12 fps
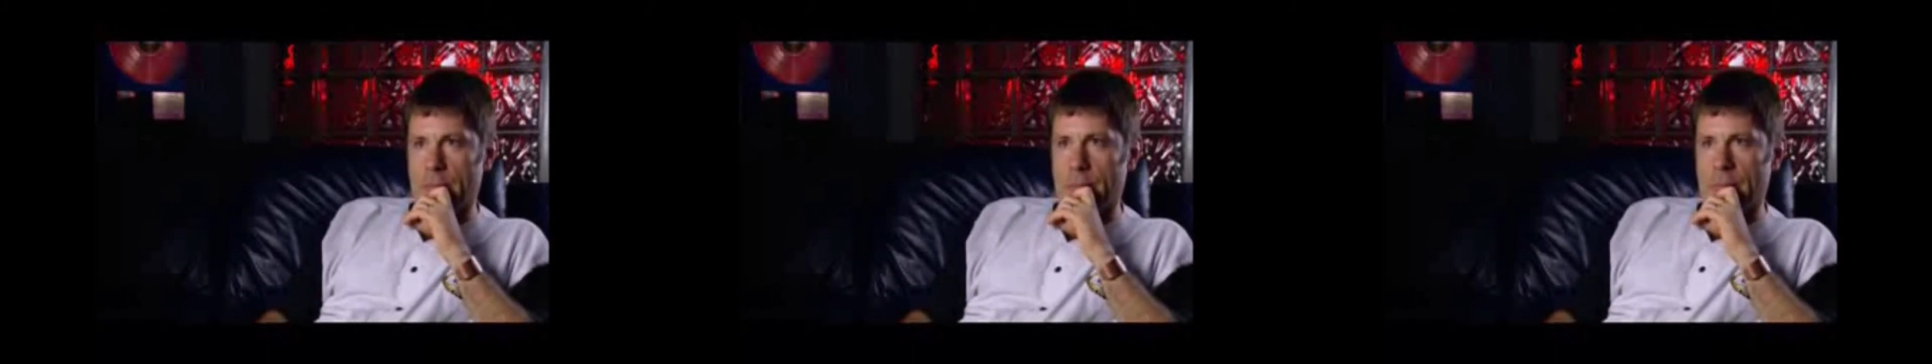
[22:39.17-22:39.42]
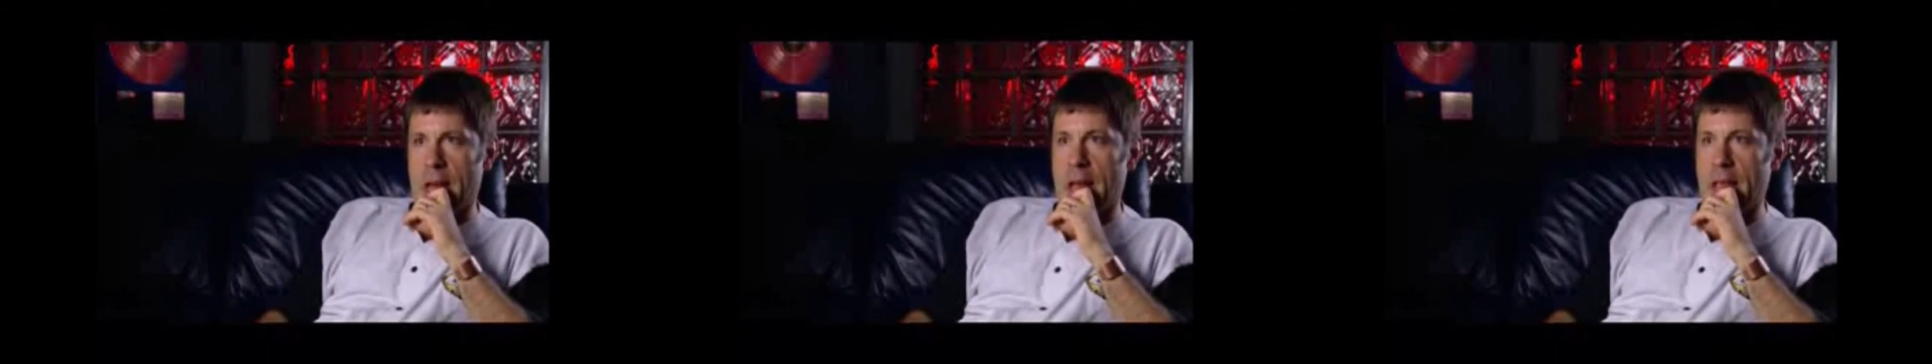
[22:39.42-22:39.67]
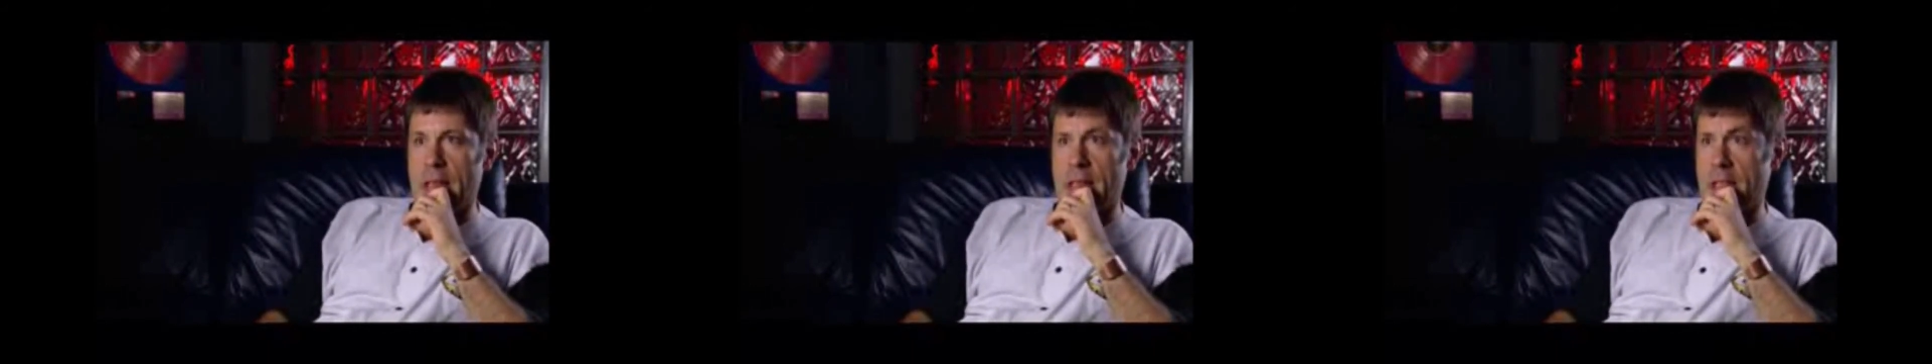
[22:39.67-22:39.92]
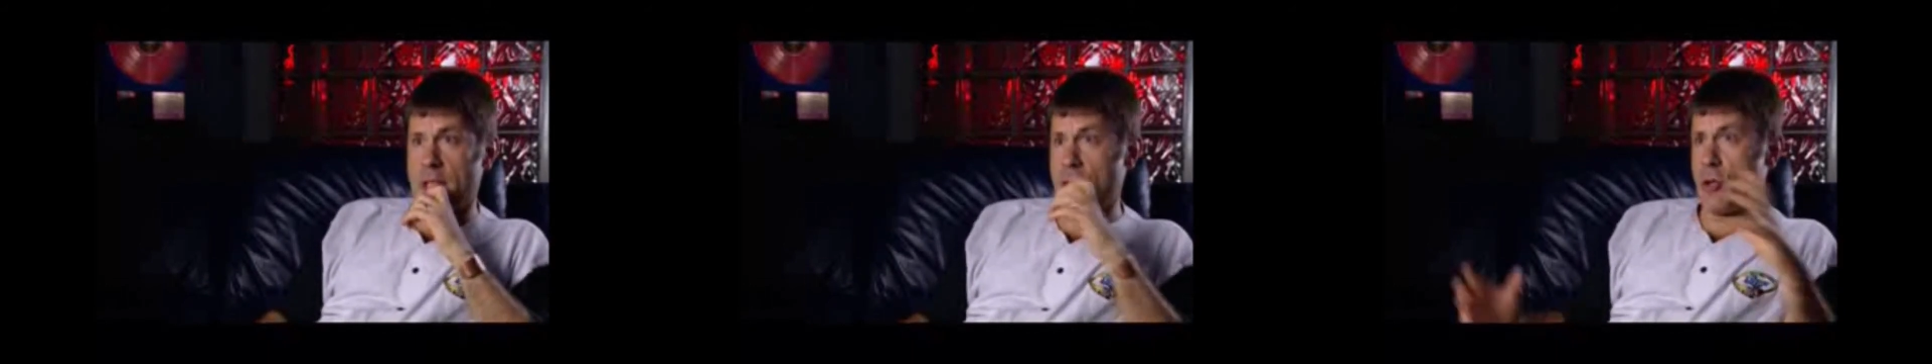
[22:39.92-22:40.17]
And it's this
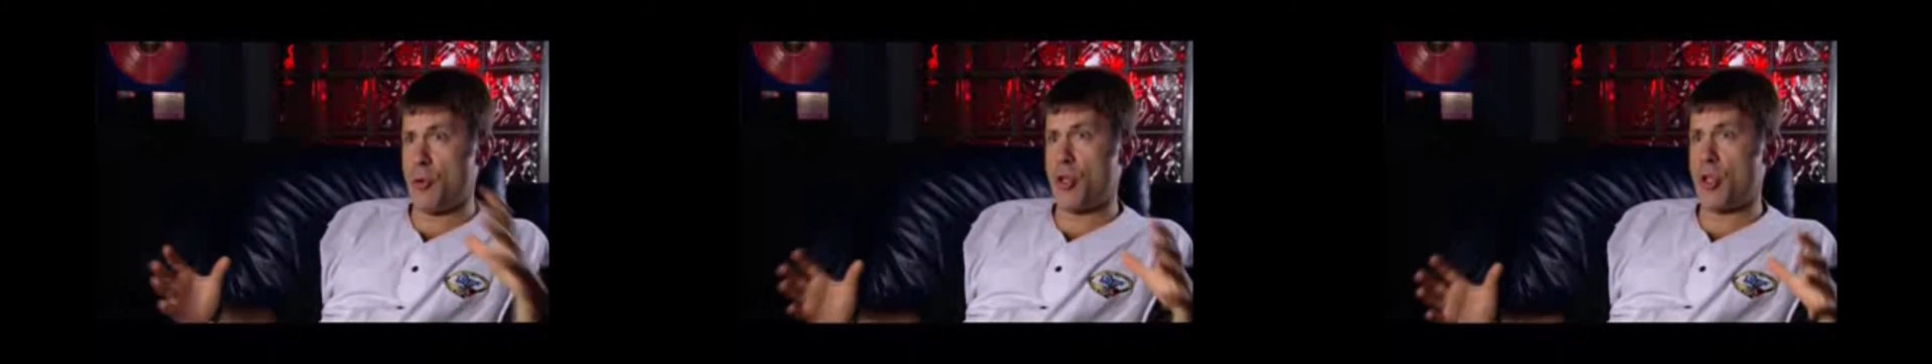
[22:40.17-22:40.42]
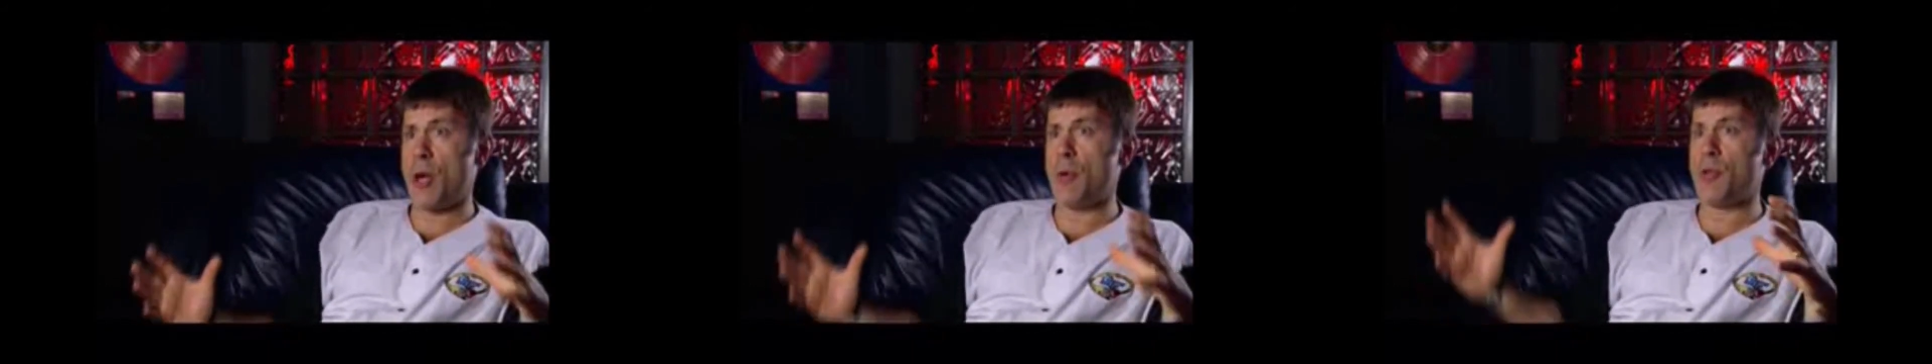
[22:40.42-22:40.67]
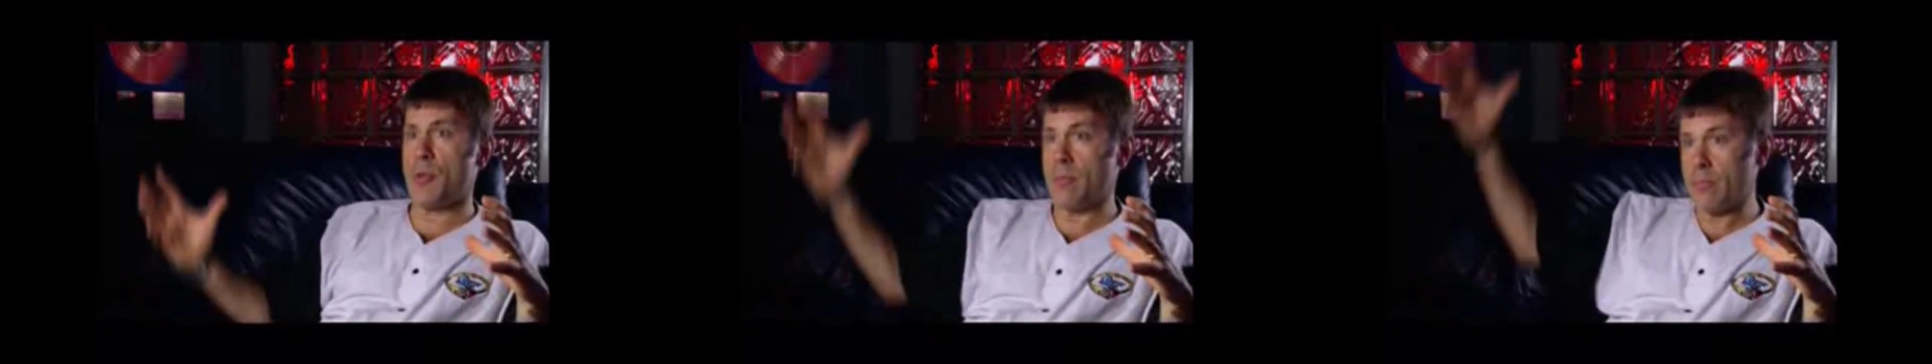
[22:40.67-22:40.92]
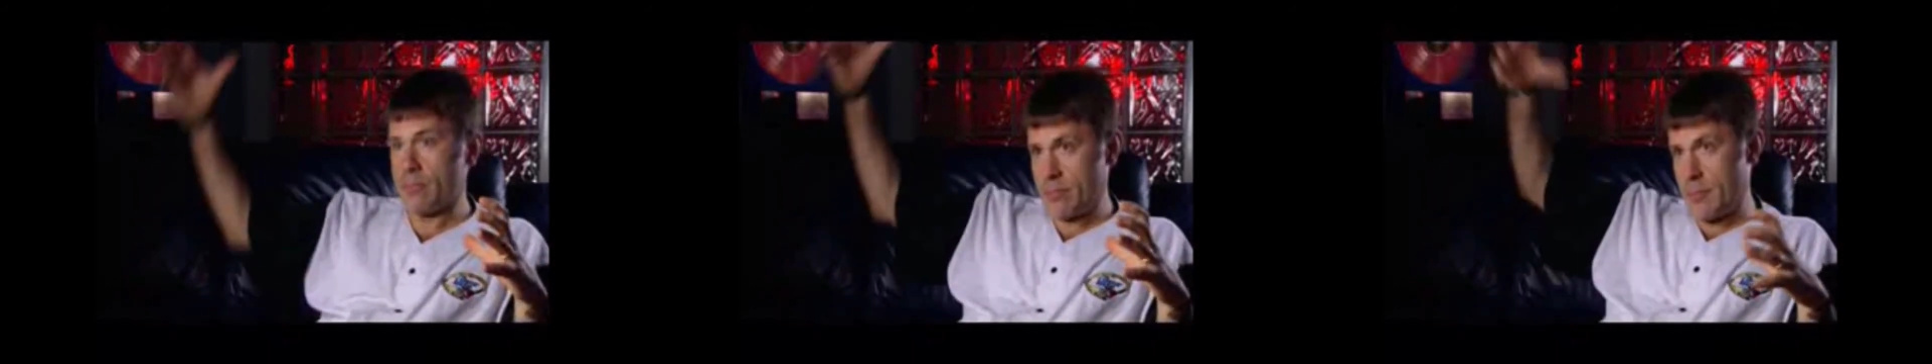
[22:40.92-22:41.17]
huge totem
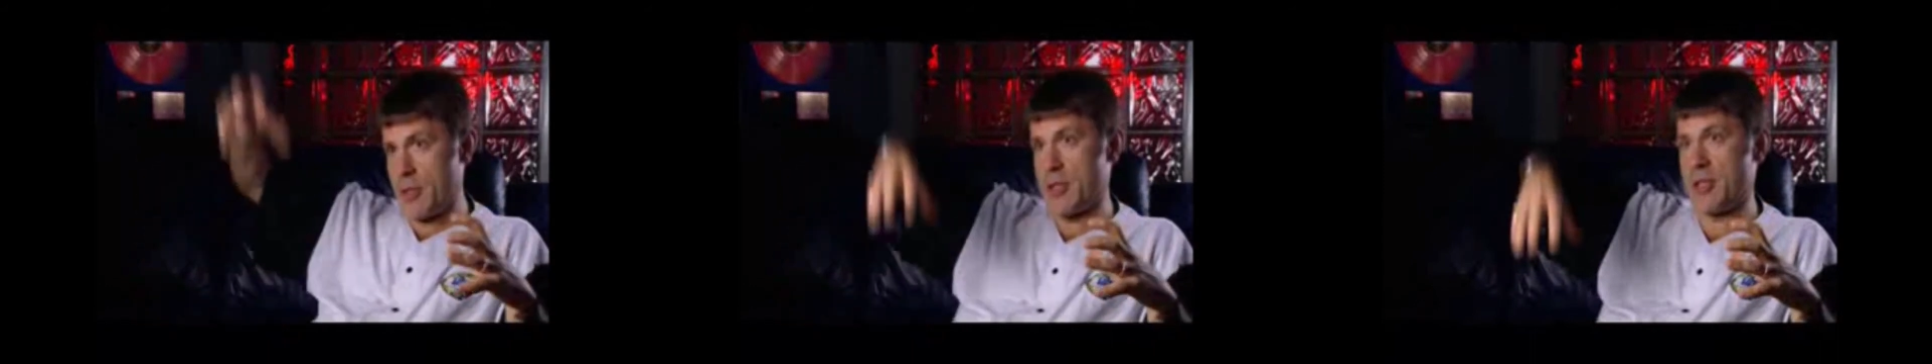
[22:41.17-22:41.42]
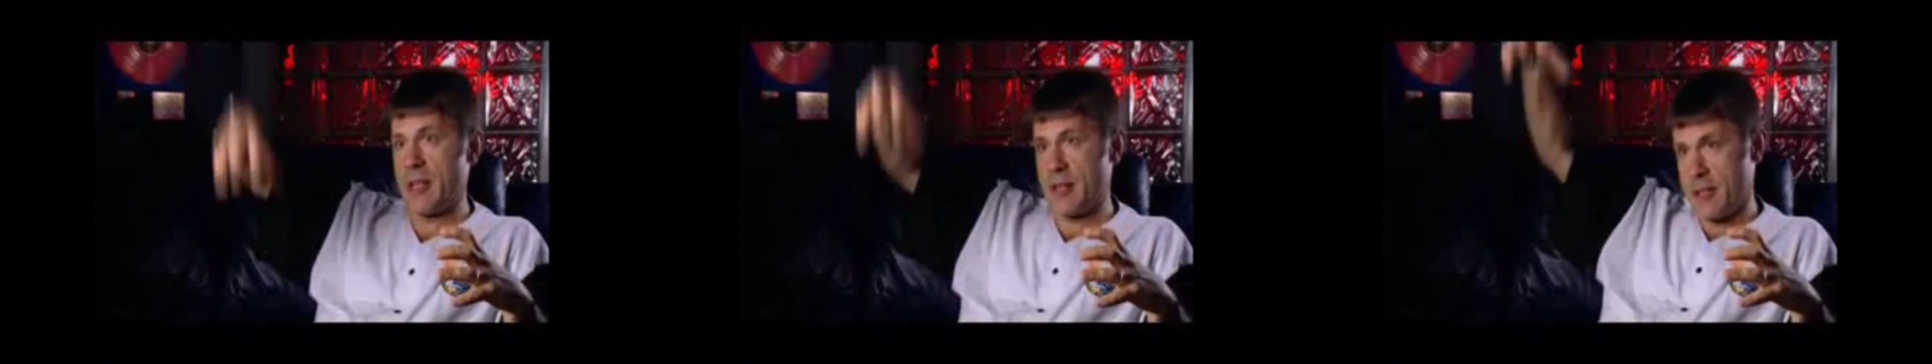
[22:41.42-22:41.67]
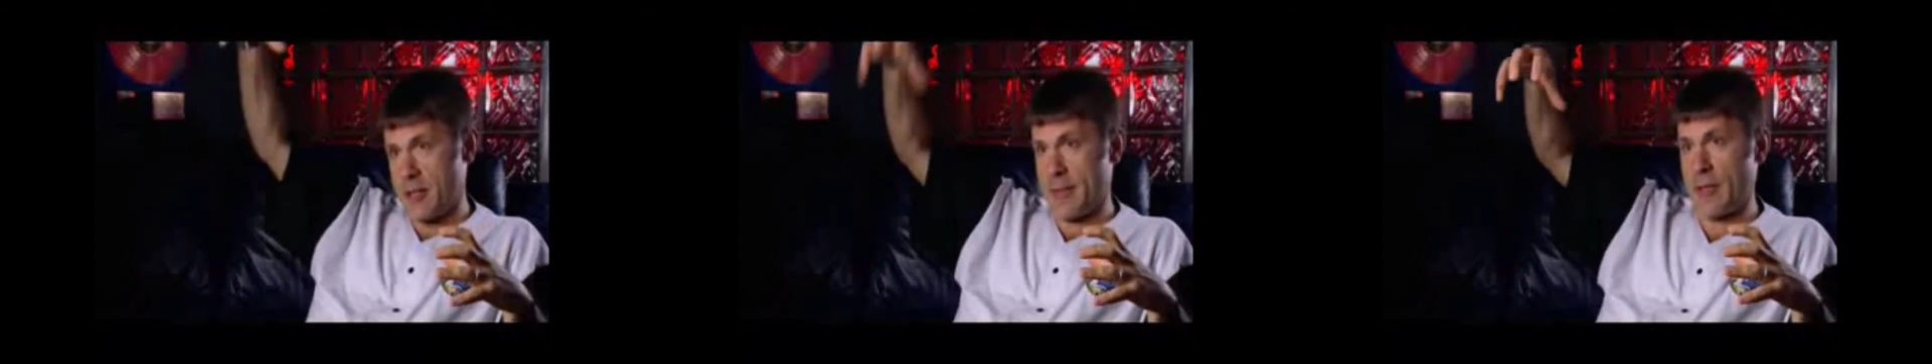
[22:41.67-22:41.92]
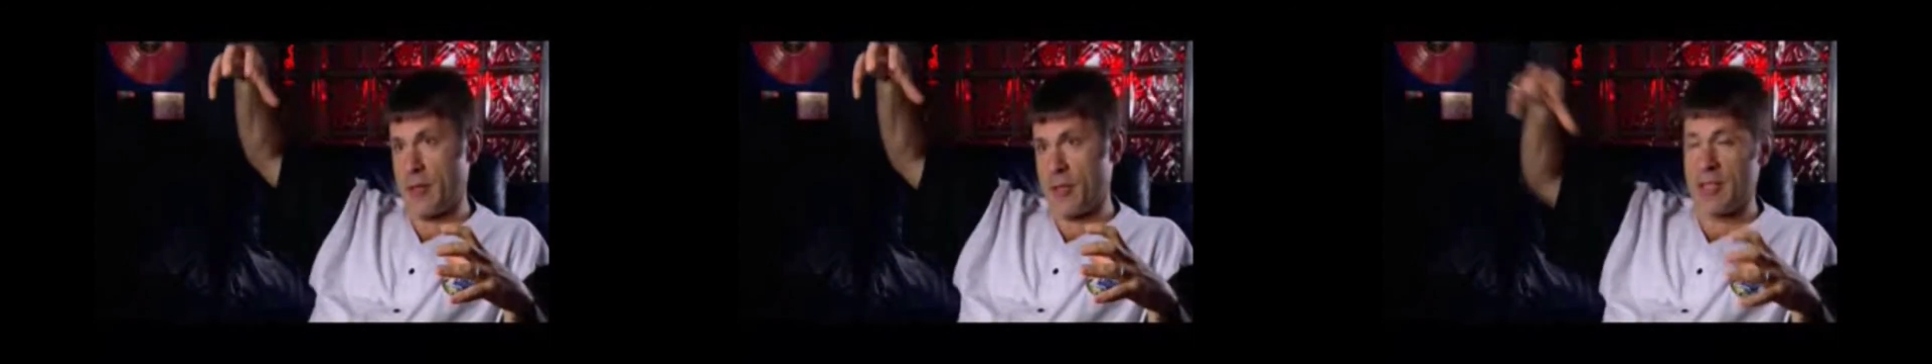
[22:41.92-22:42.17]
that sits in the middle of the
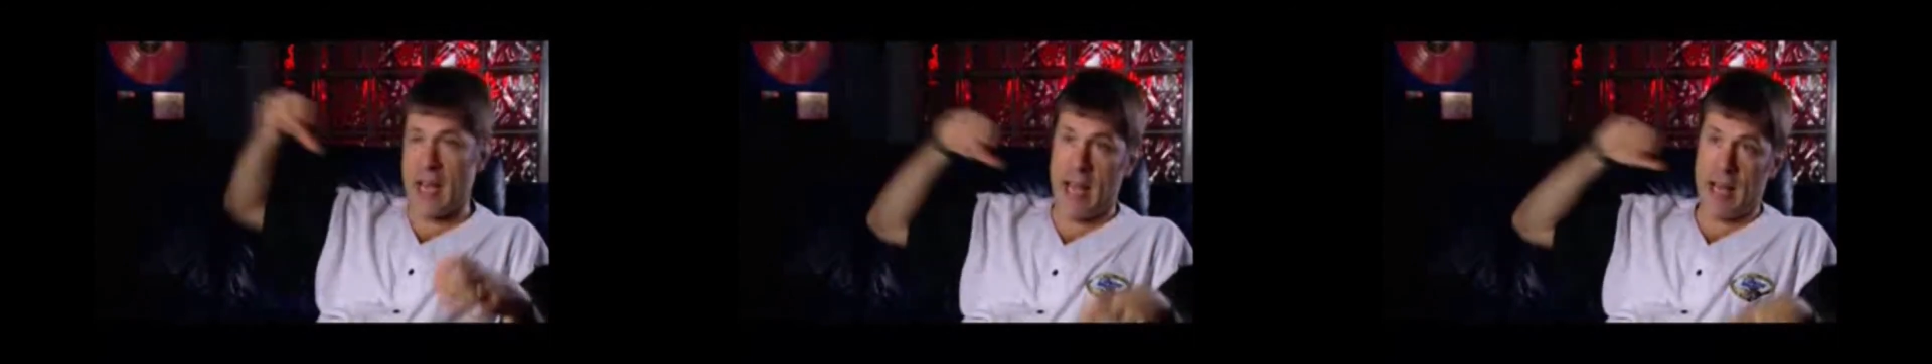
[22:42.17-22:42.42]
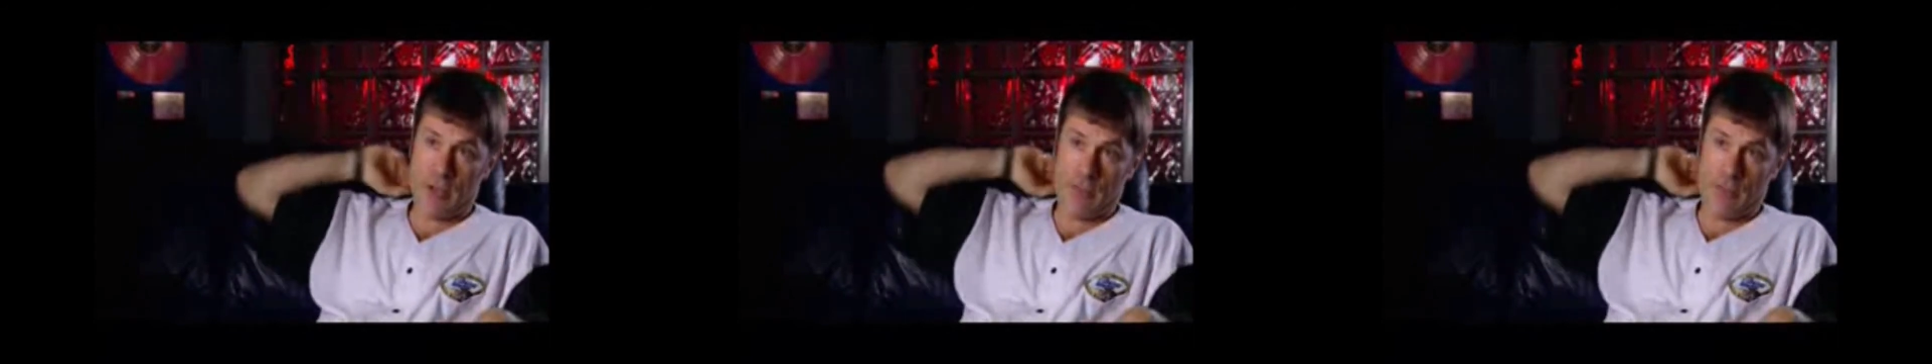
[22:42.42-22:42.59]
sand.